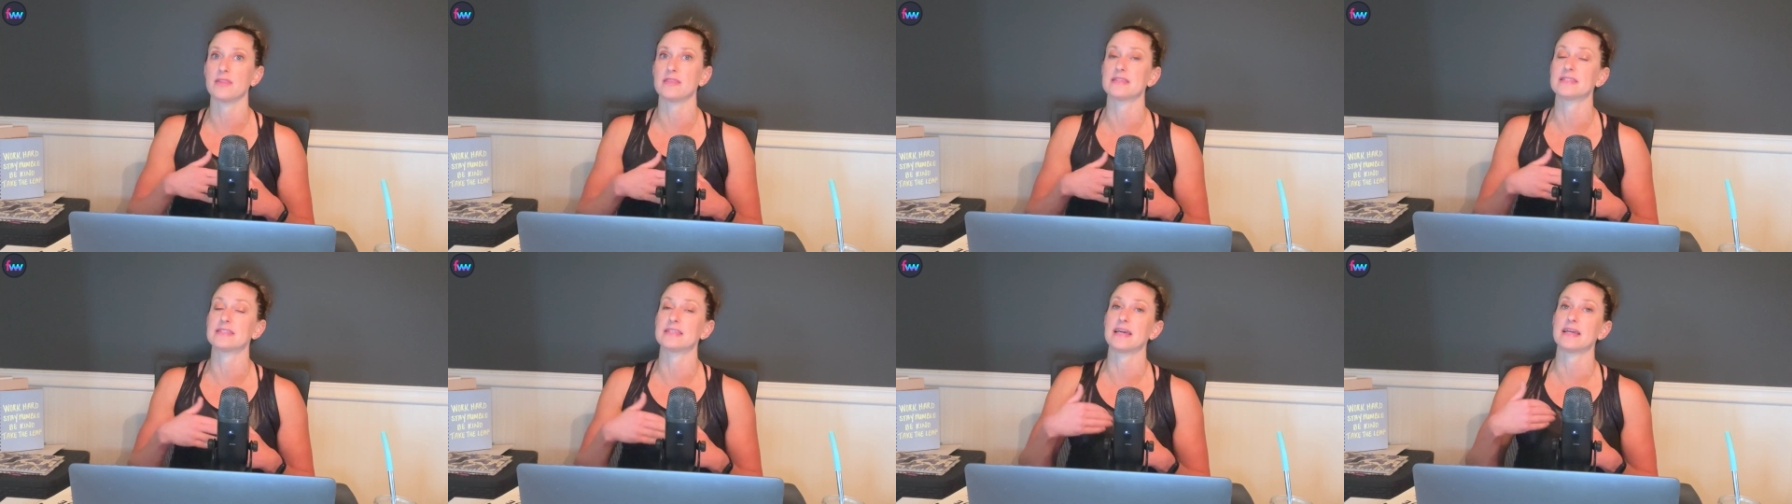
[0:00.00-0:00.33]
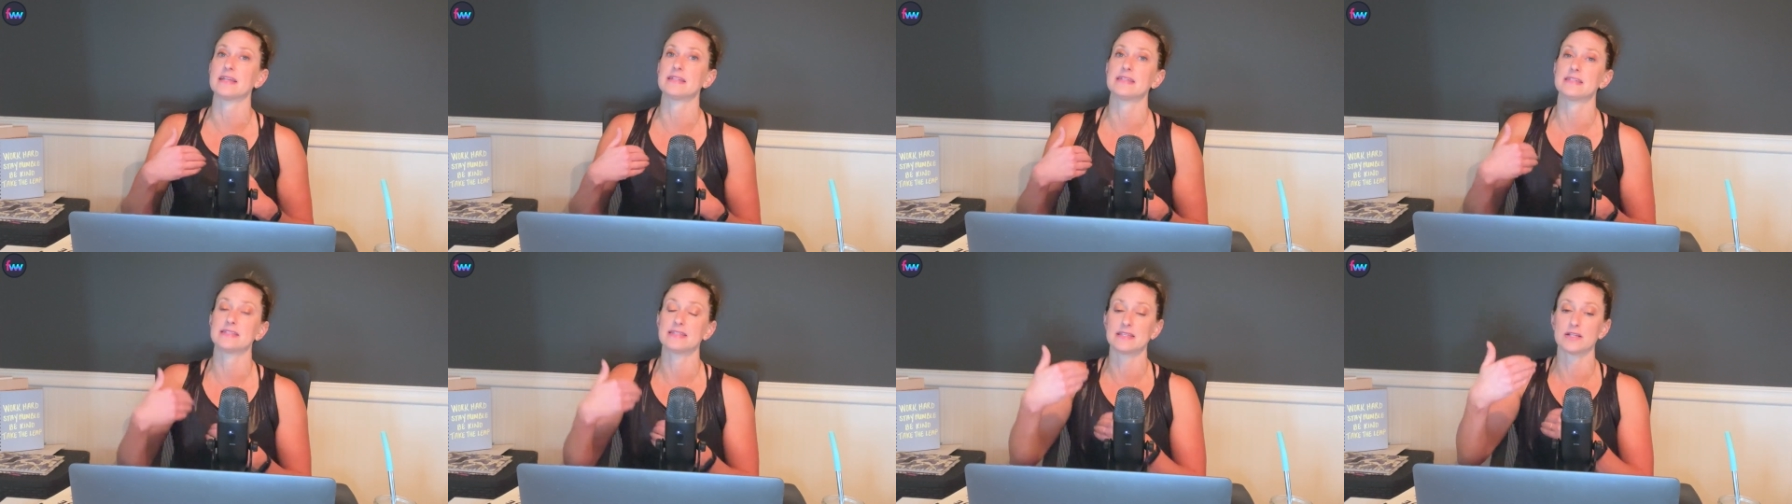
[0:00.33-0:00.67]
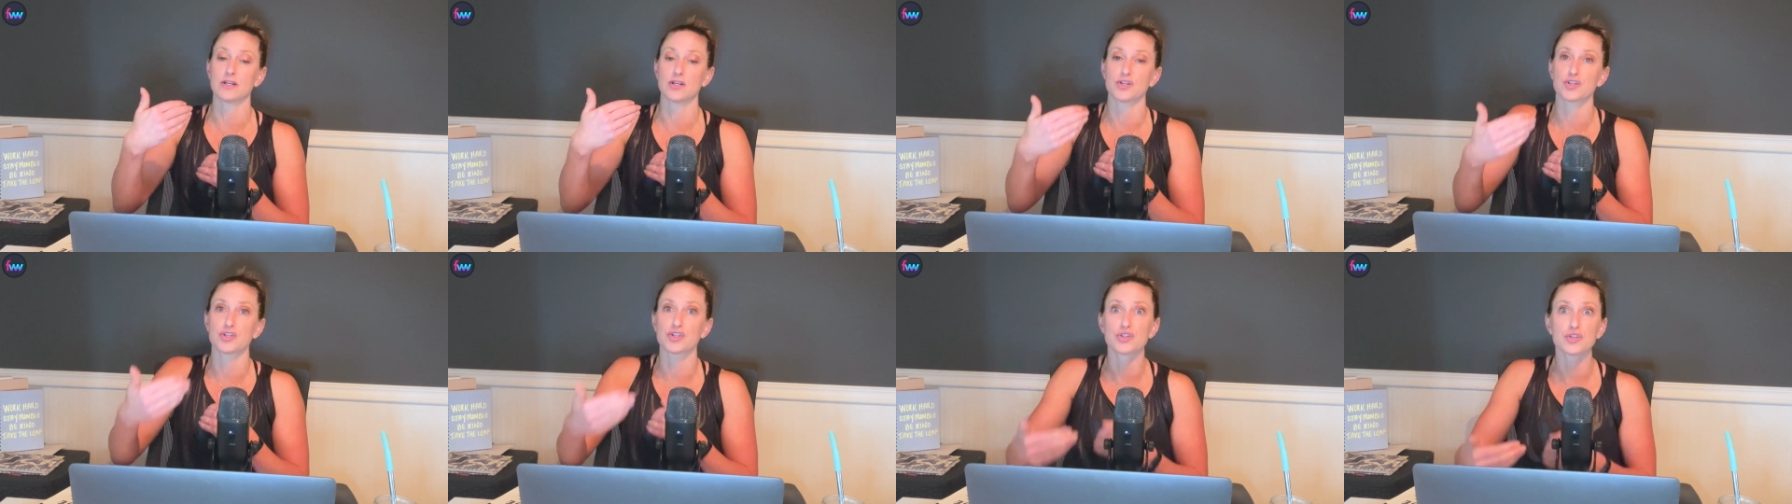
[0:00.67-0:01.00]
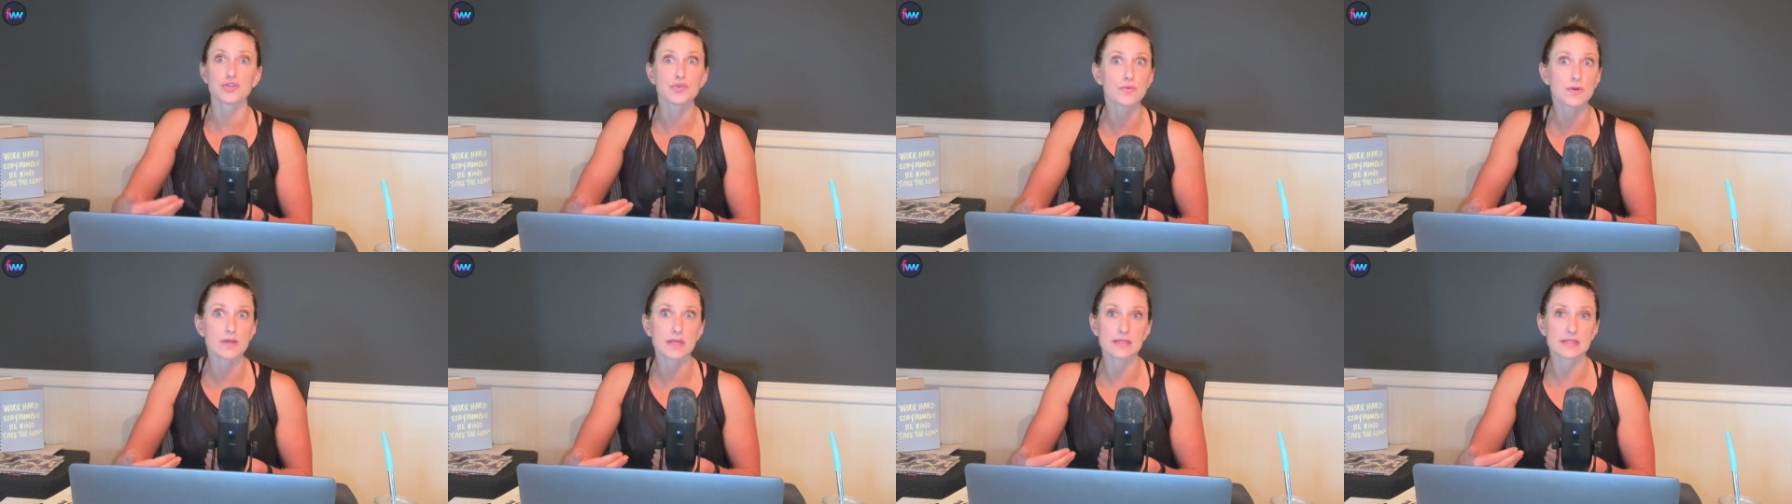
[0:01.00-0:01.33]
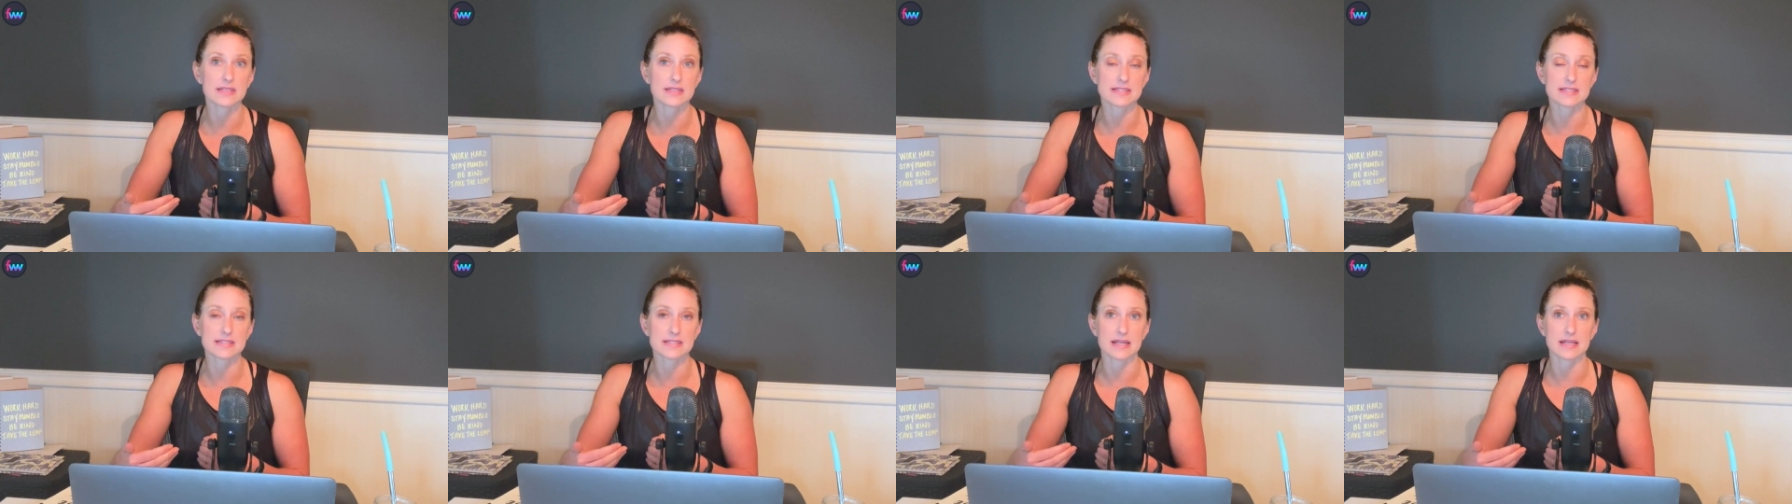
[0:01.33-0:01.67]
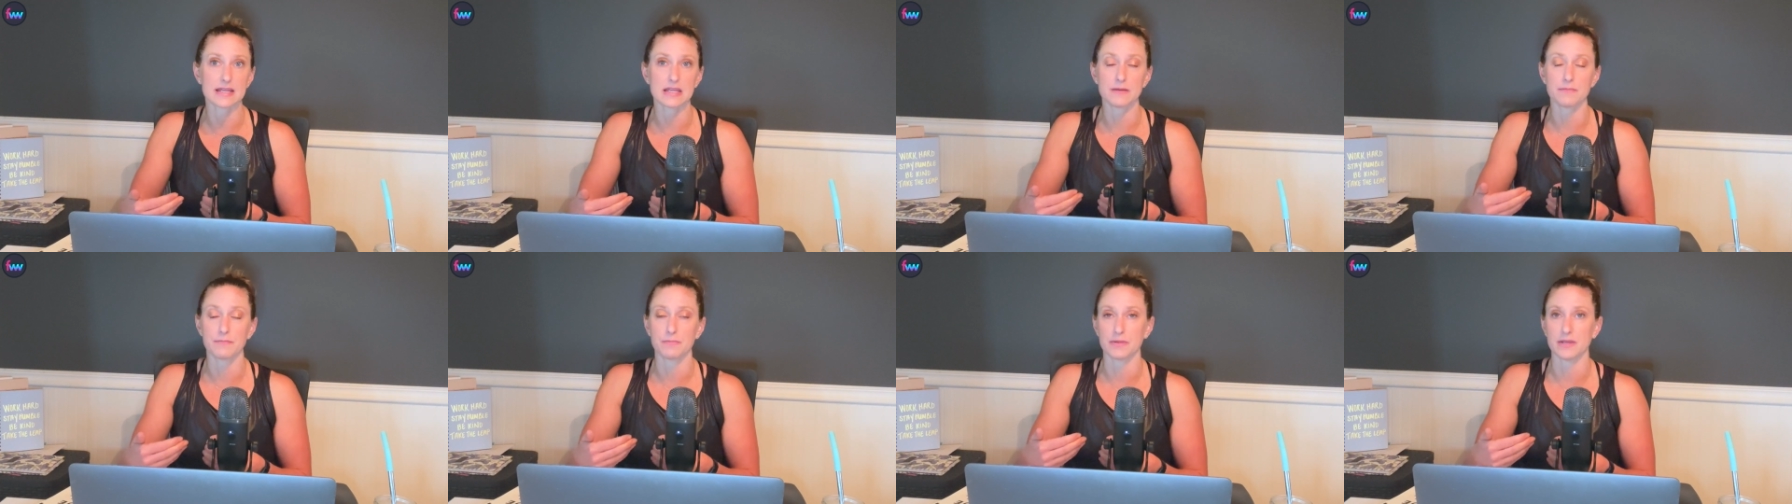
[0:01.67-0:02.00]
the scientists that are doing the
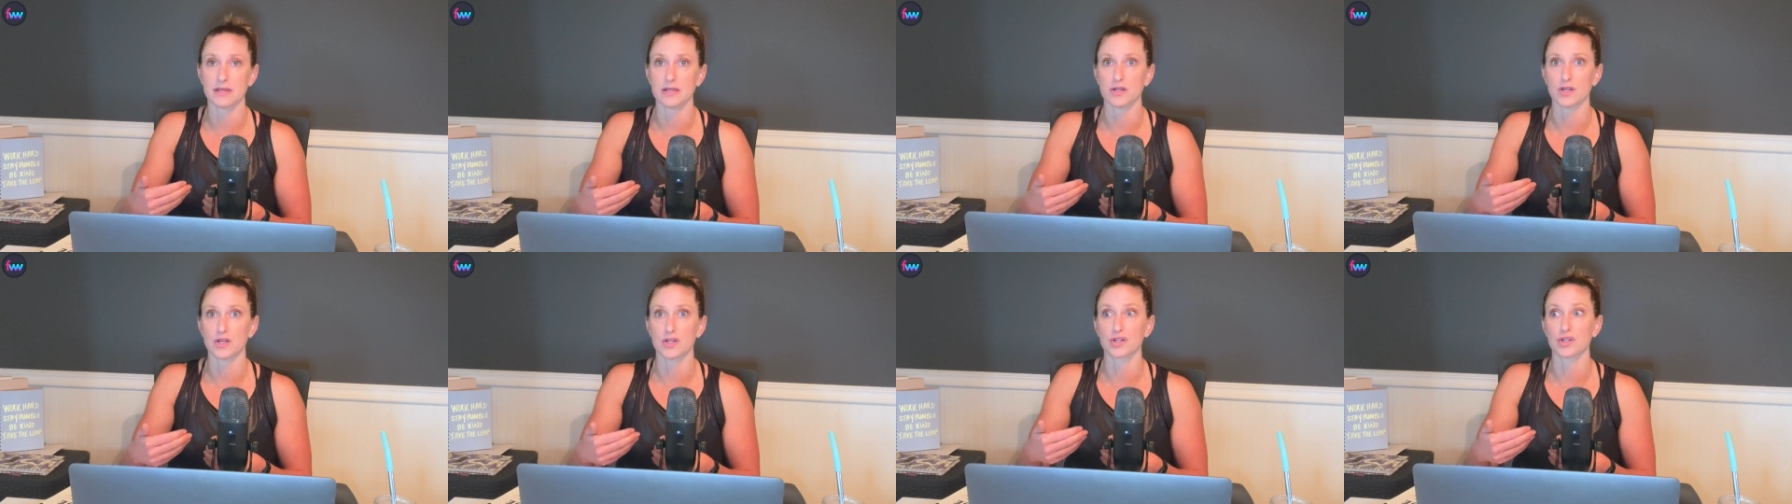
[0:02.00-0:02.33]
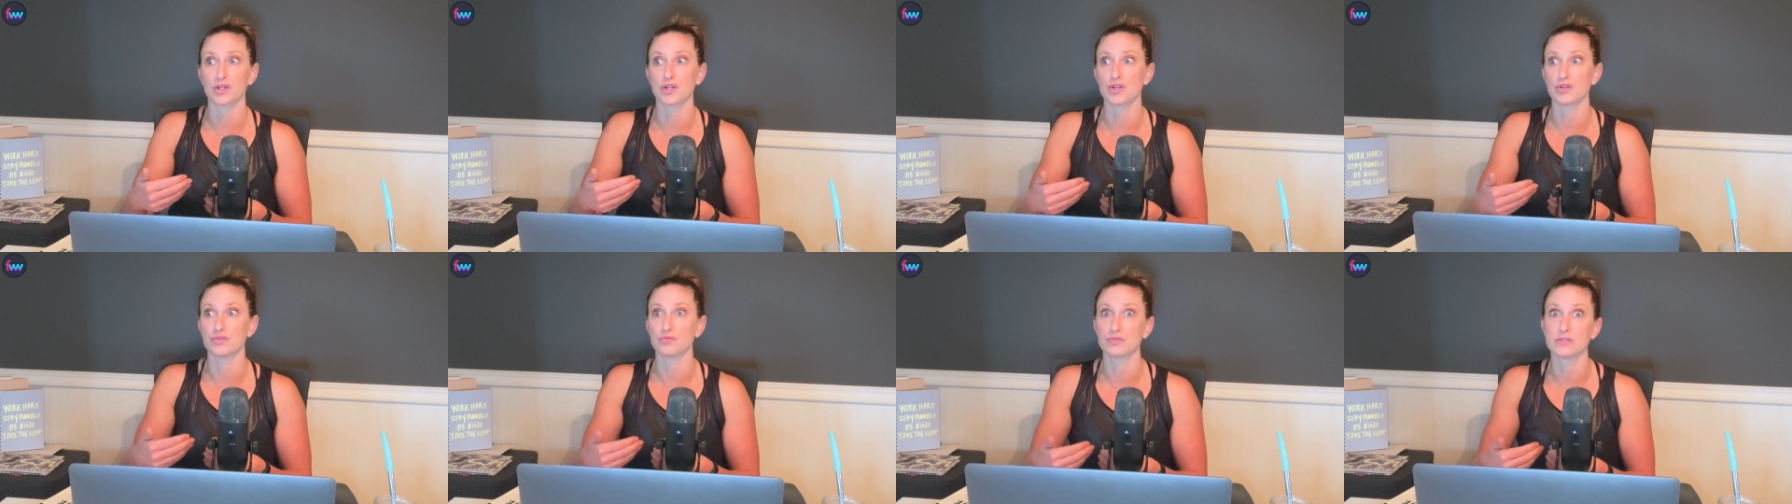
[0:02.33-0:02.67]
study plan on